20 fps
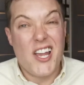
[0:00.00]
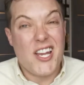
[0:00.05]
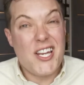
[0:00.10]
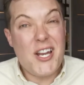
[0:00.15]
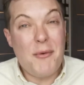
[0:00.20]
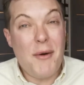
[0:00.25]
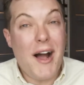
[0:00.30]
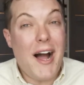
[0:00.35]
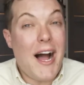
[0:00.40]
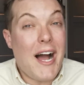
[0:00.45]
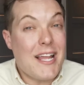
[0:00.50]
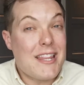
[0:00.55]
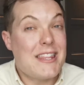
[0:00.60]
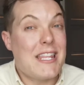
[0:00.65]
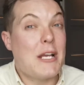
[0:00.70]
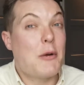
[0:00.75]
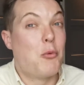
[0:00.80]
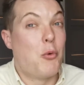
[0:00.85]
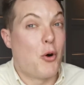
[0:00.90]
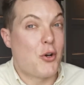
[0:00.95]
you know what, I
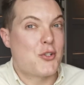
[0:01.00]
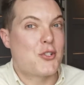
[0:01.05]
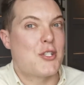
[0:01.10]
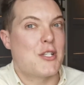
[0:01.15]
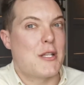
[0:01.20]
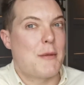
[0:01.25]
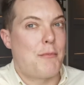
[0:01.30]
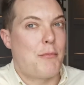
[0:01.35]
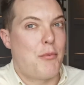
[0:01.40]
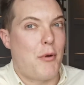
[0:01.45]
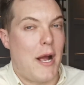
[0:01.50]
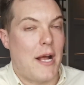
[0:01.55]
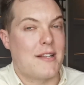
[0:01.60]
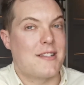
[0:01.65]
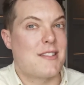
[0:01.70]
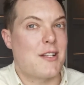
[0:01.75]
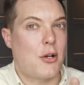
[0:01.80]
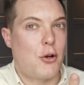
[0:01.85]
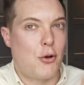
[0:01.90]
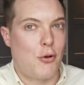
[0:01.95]
think was to the
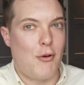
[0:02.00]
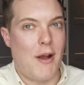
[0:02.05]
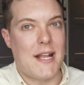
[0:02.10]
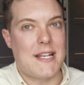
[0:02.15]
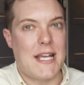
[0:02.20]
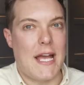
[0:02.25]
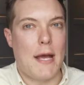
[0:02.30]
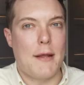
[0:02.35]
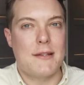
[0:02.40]
brand's credit